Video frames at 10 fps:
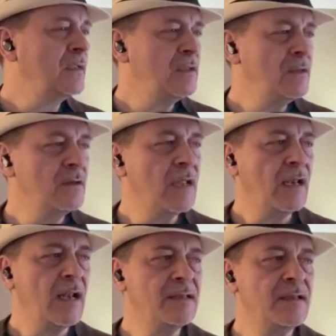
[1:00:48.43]
you get an
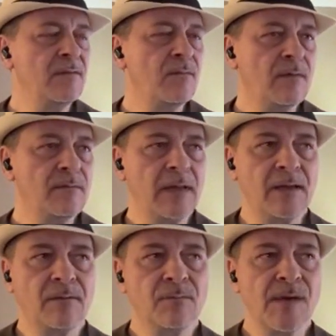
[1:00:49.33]
idea of what, like
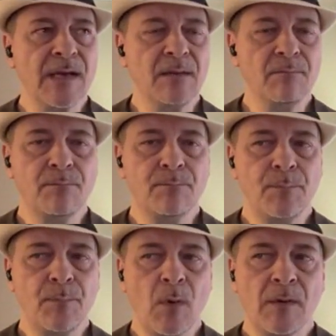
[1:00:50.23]
reading
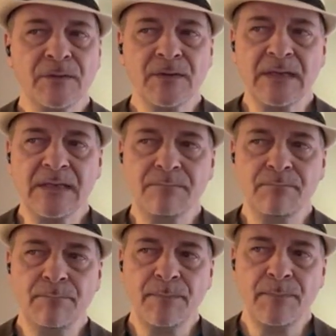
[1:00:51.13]
poetry,
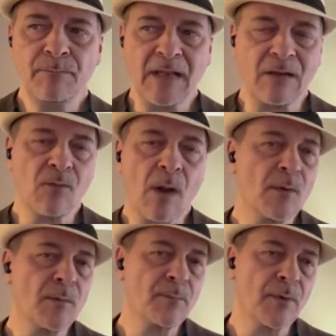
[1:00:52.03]
like
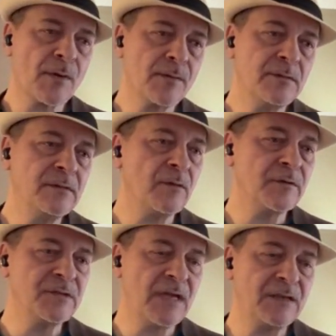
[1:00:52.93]
Robert Burns or
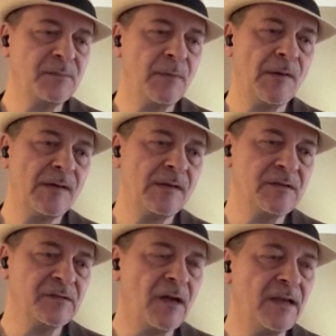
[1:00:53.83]
Shakespearean
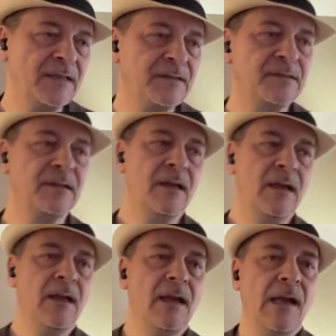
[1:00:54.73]
sonnets,
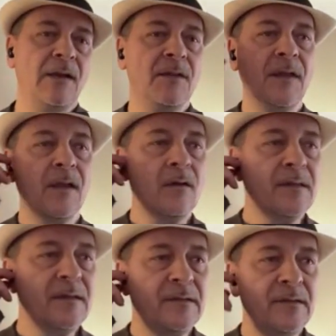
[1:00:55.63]
and you're thinking, okay,
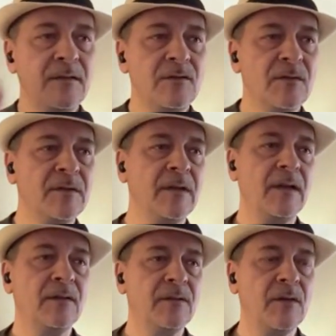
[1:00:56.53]
this is
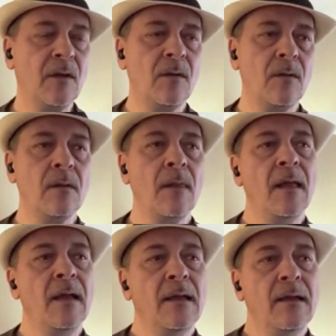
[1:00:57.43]
interesting. So
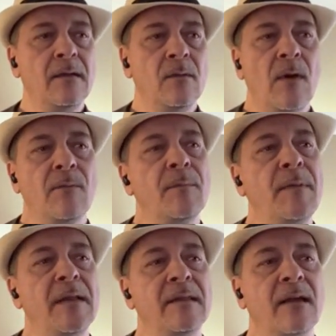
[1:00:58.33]
one would
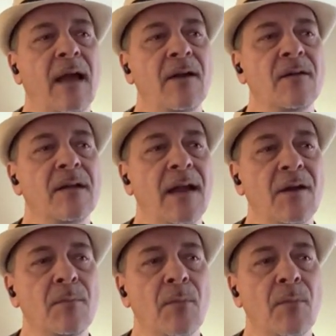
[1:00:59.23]
be tiger, tiger,